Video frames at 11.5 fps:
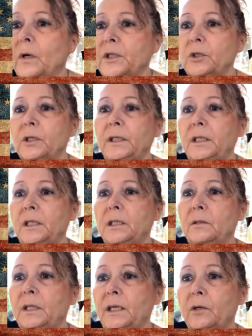what
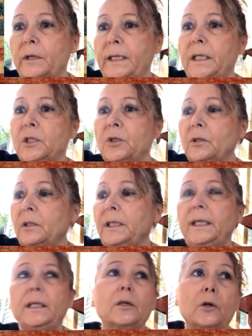the ingredients you're gonna
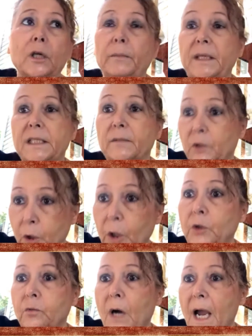need are gonna be some
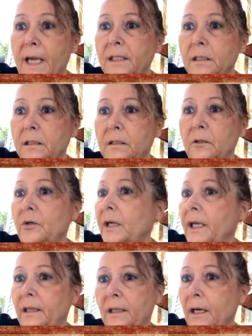cooked rice. So you
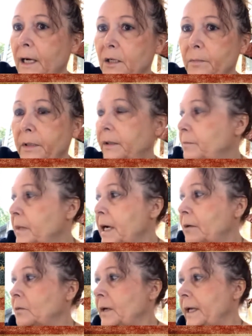can get the kind you put in the
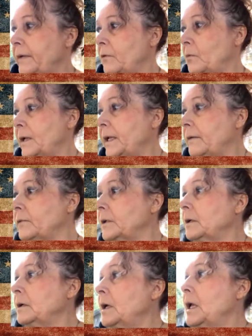microwave or
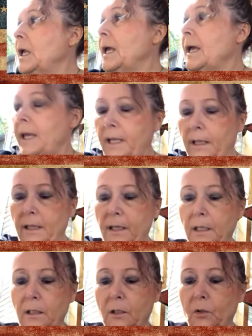whatever. And
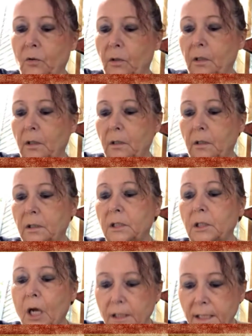then your
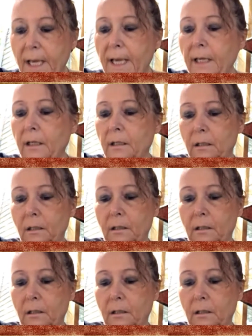sauteed